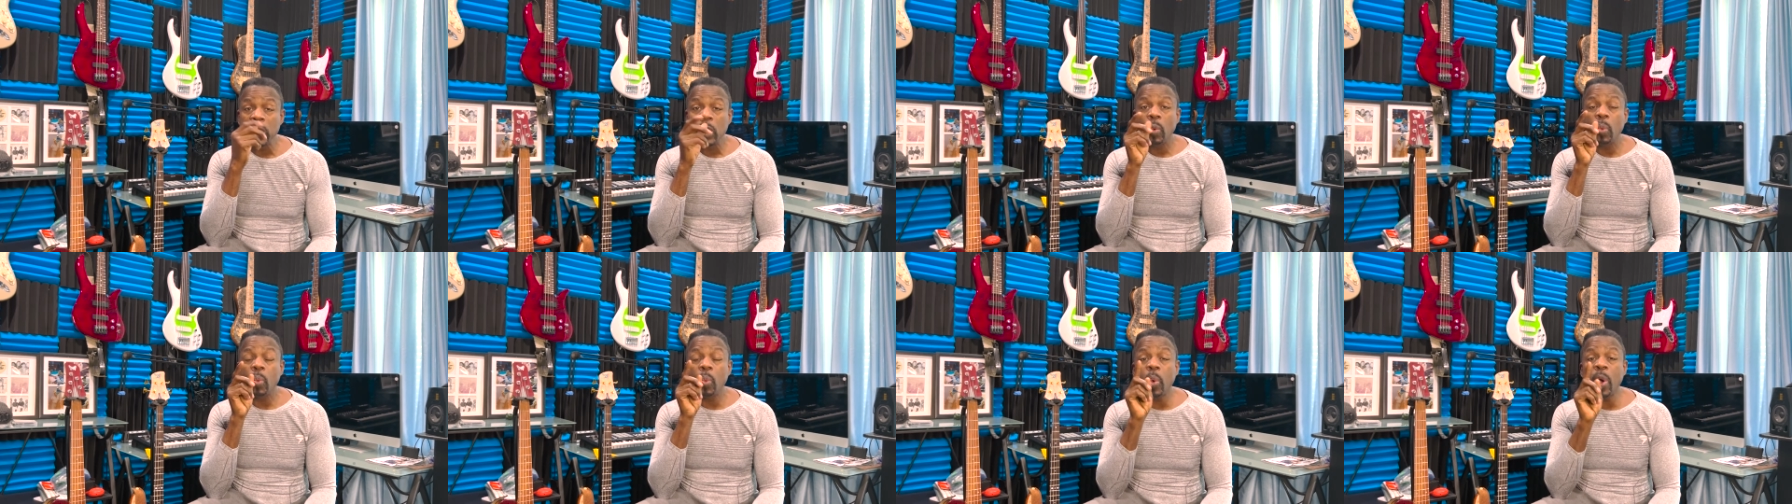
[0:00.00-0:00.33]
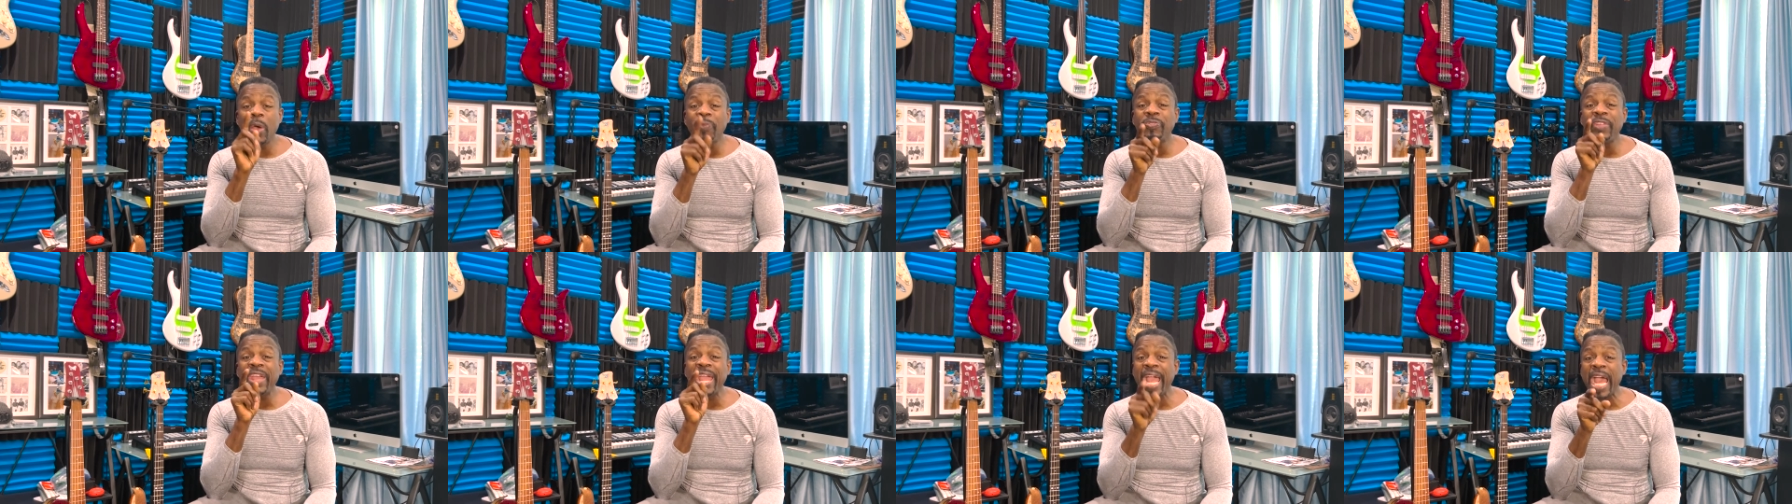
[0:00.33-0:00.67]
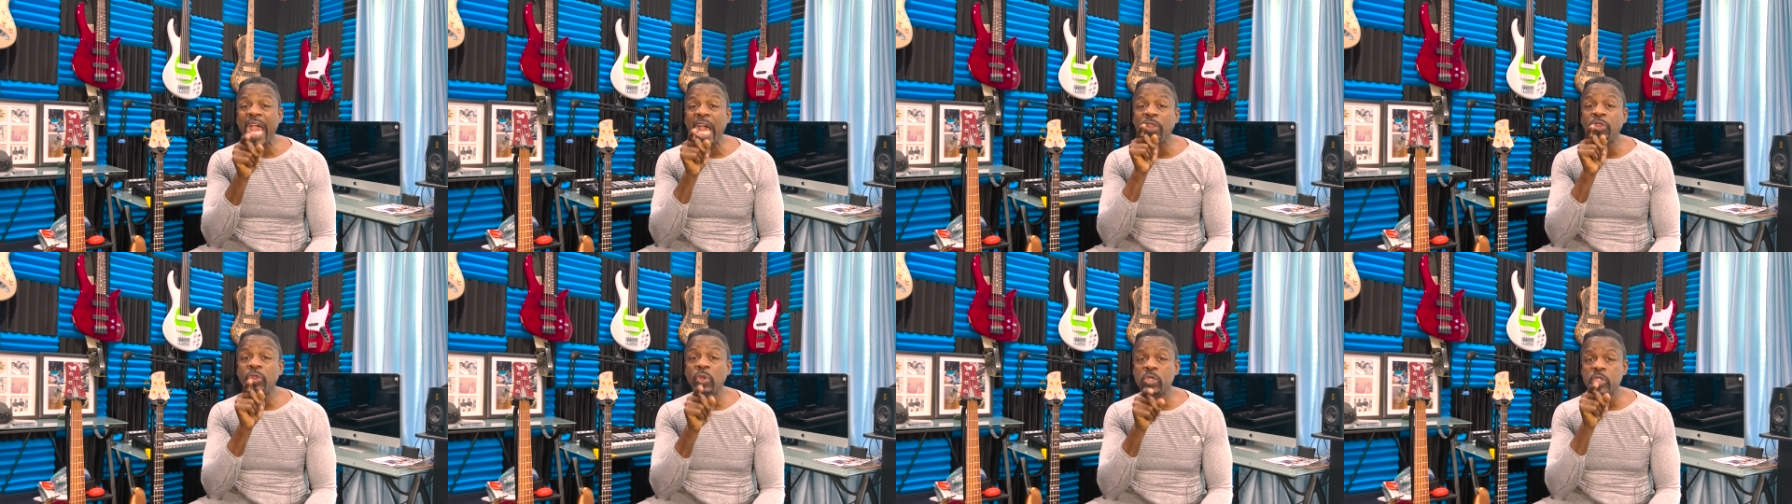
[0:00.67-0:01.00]
What they
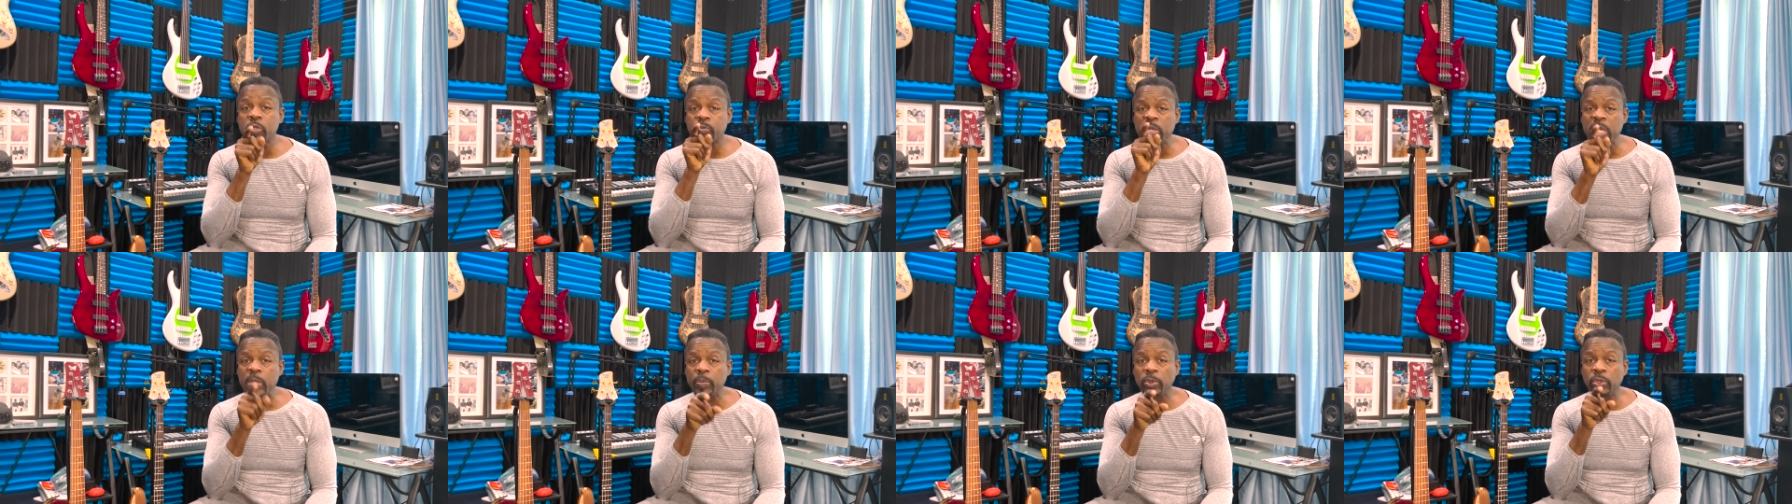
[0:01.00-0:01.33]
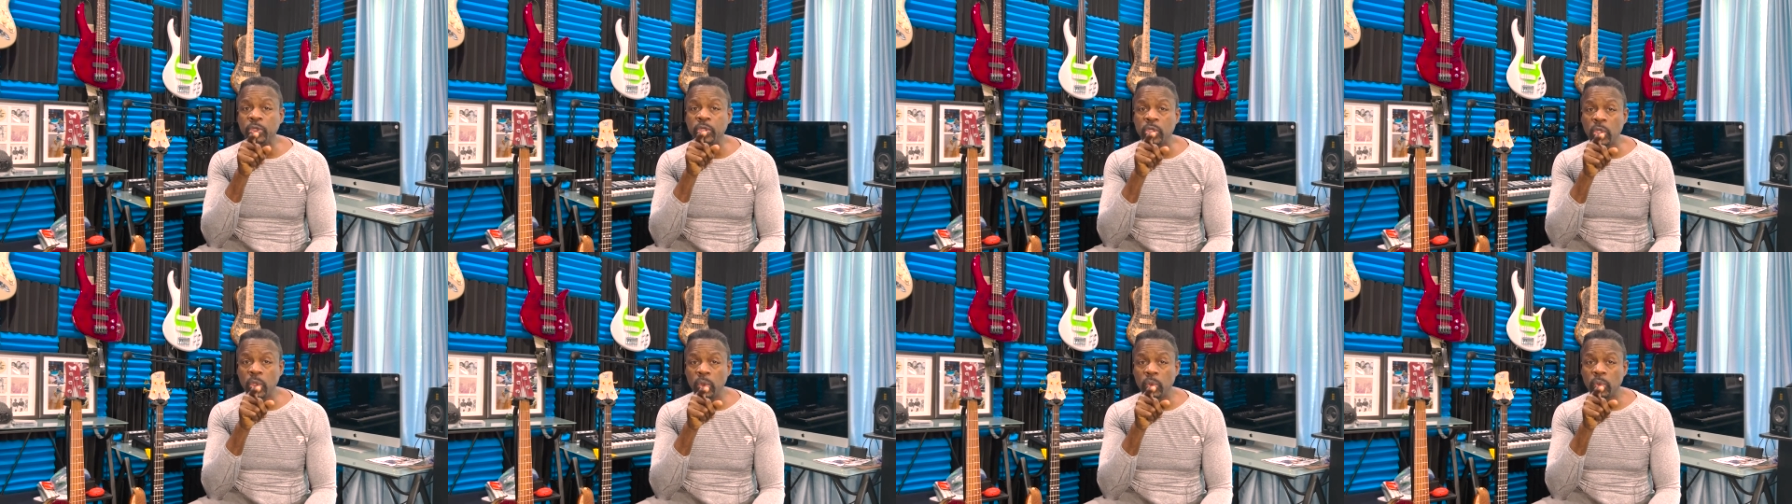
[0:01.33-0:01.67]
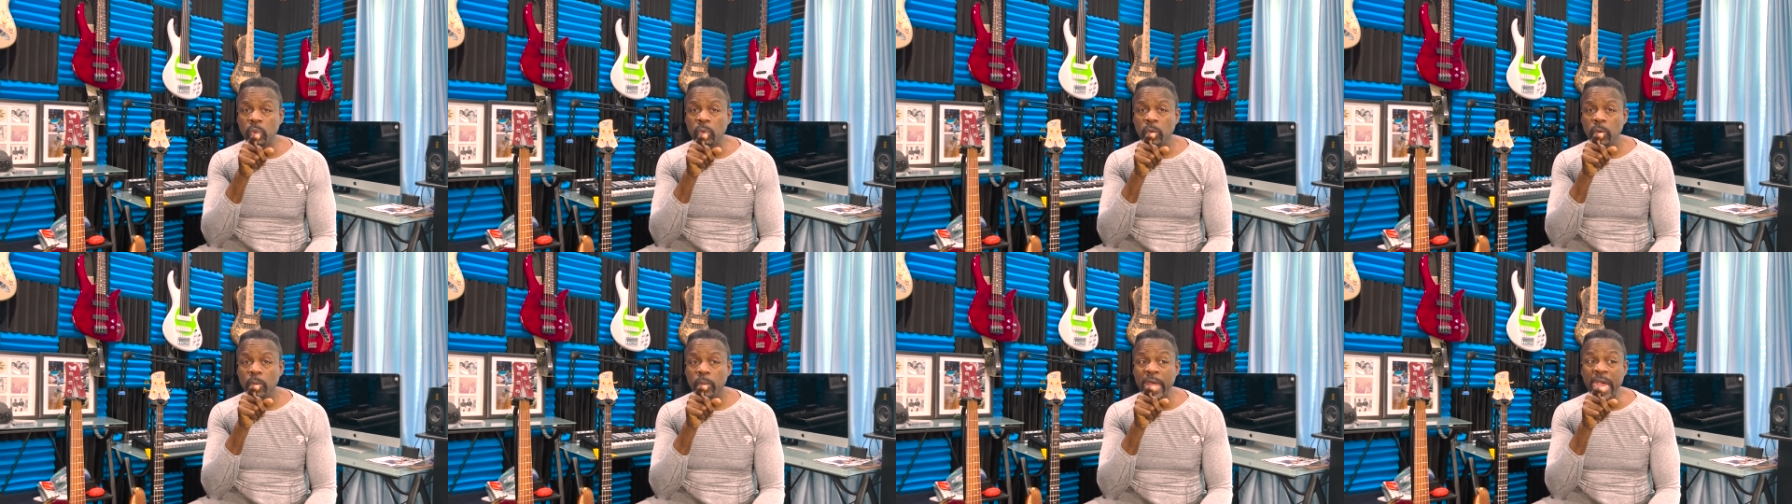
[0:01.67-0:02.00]
had those people do
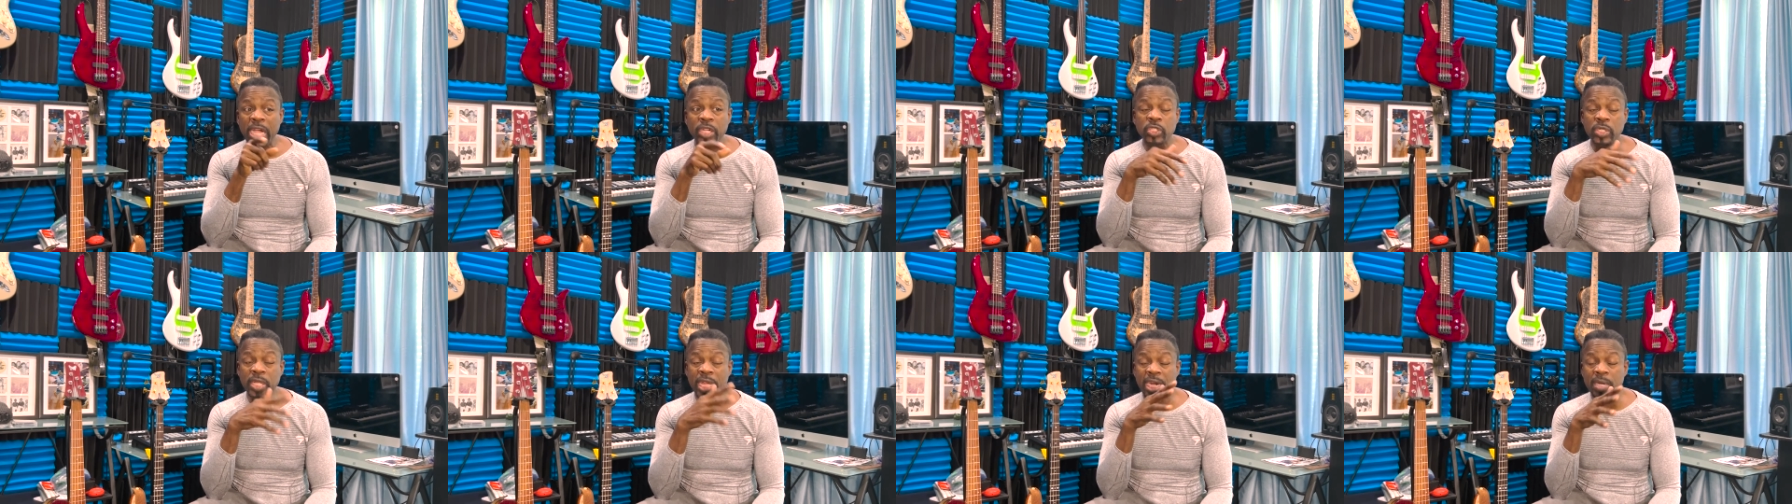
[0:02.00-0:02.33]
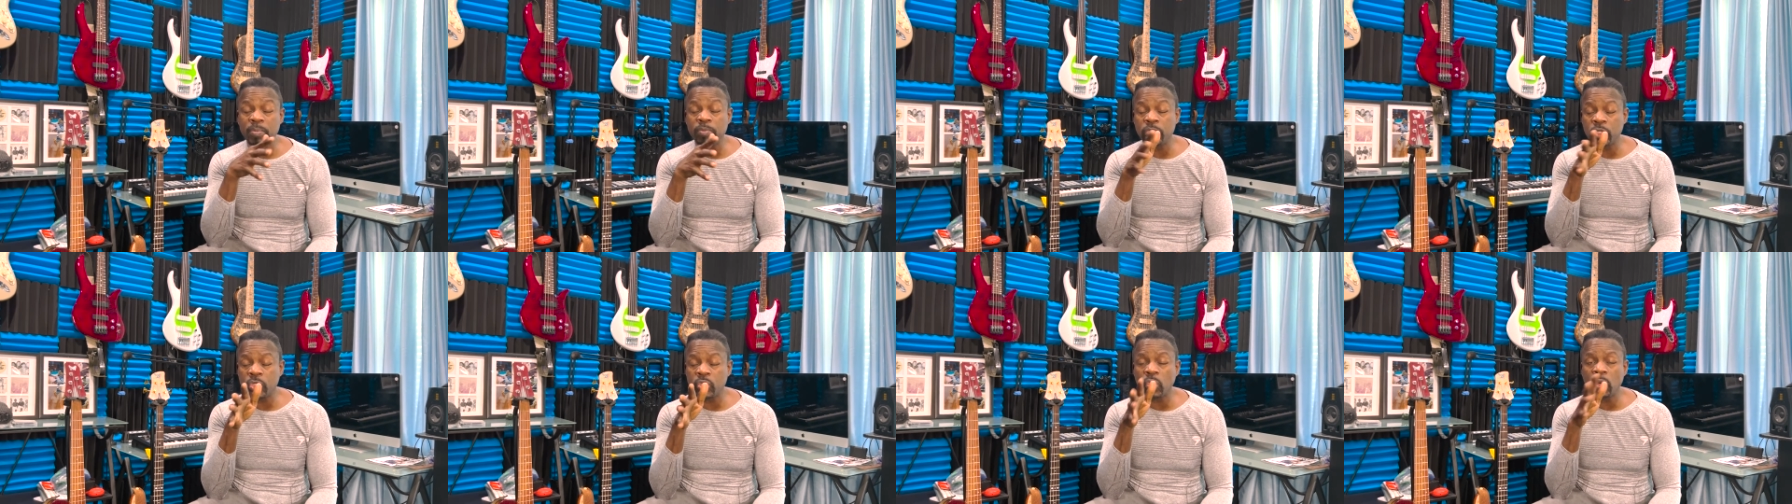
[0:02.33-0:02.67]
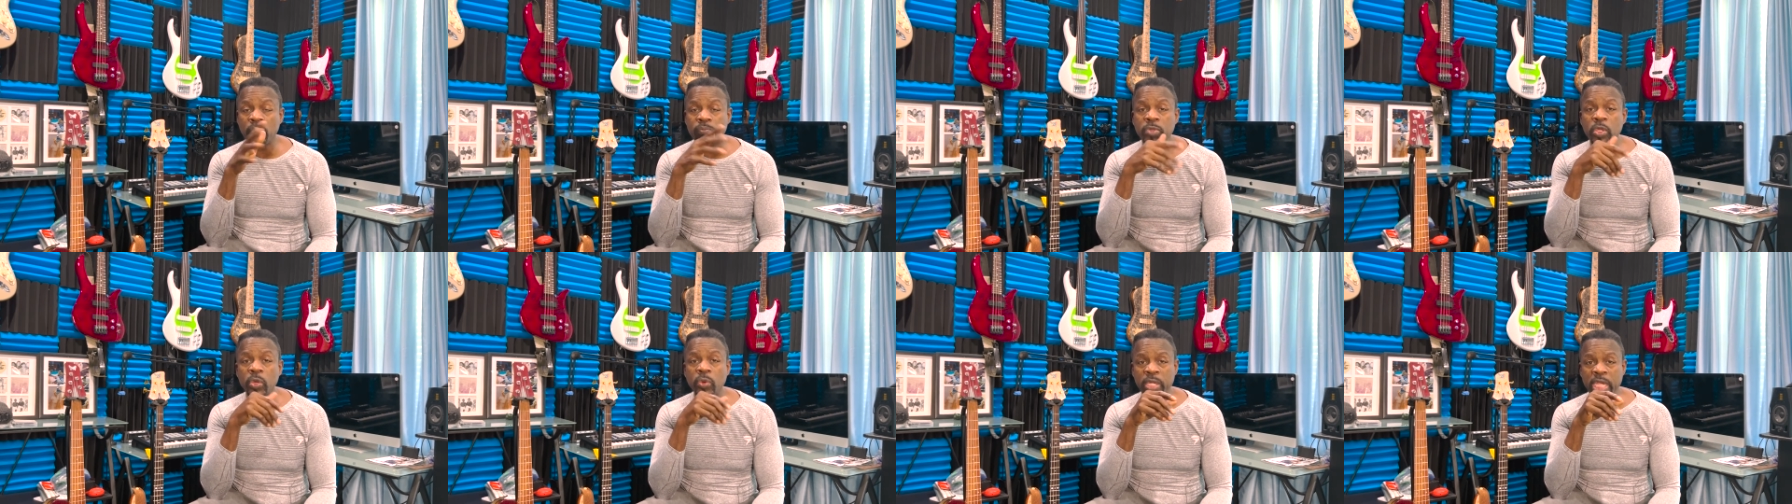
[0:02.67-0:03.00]
actually had them do a
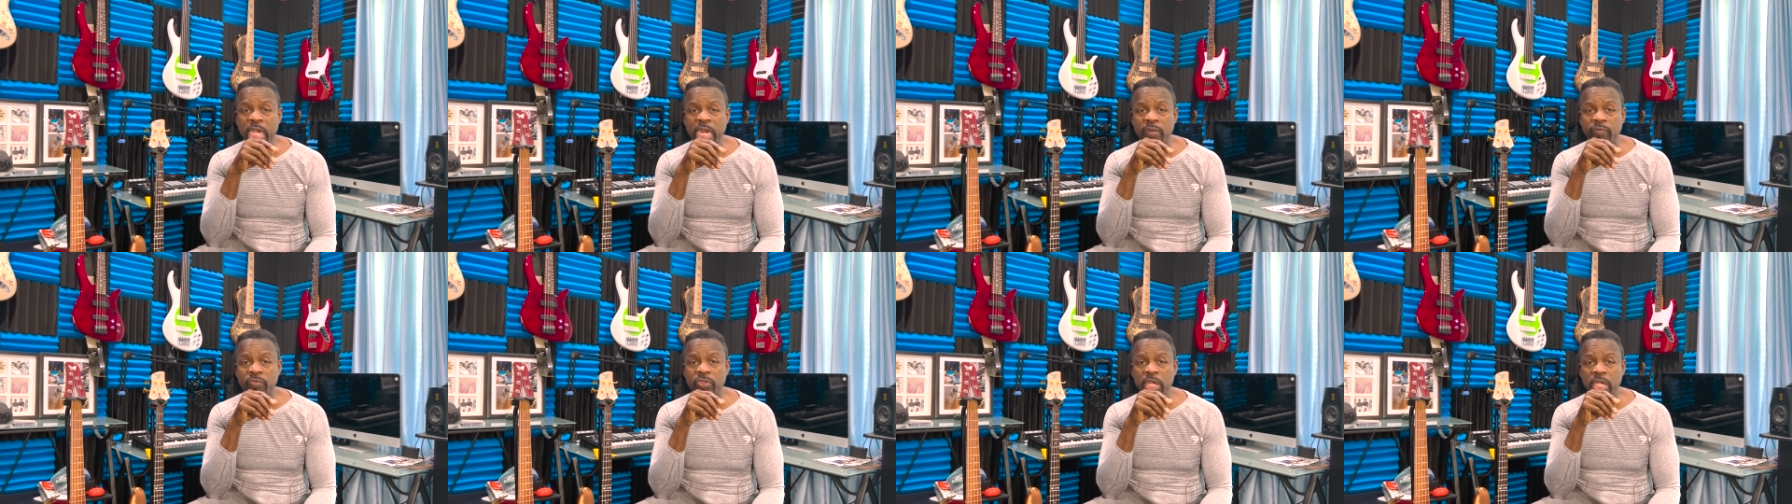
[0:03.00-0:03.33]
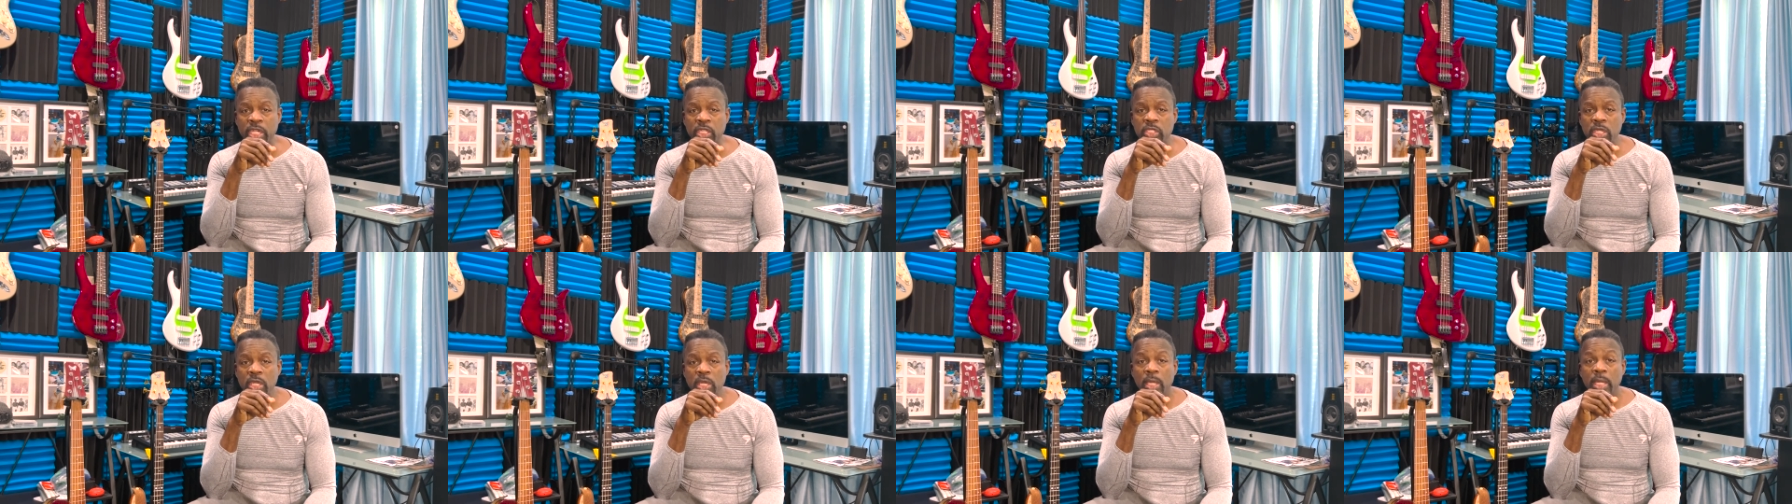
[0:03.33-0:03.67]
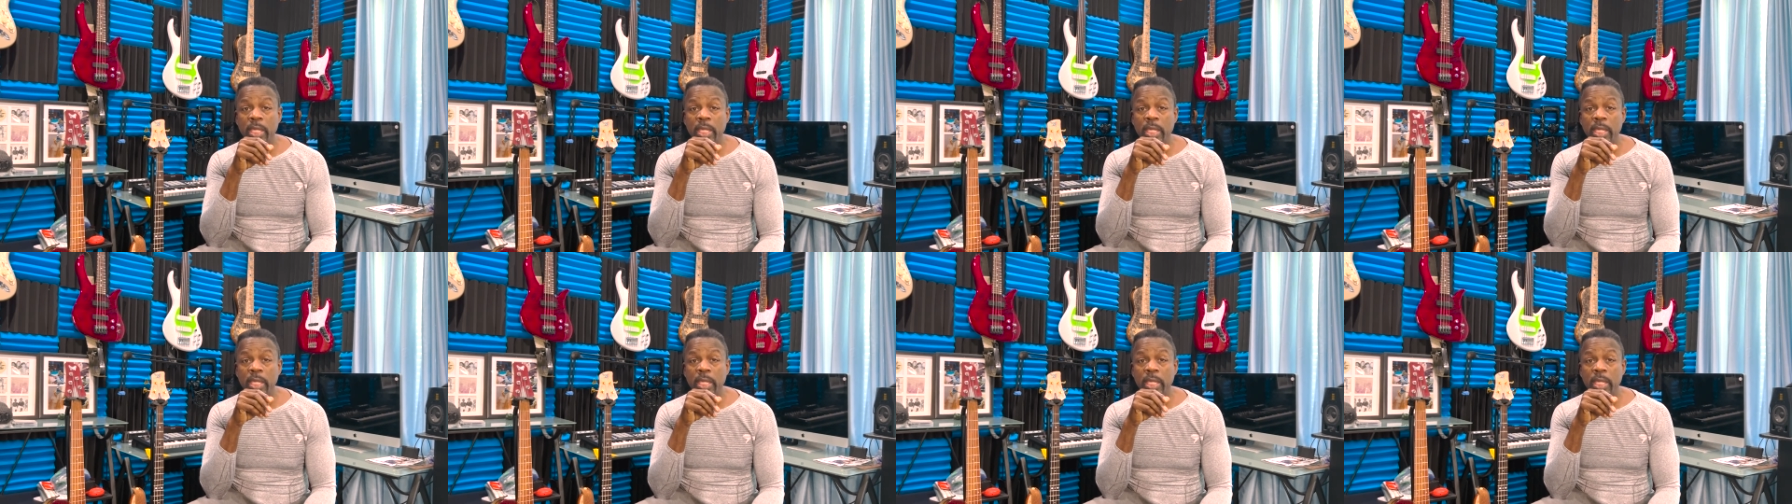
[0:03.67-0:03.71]
myriad of things.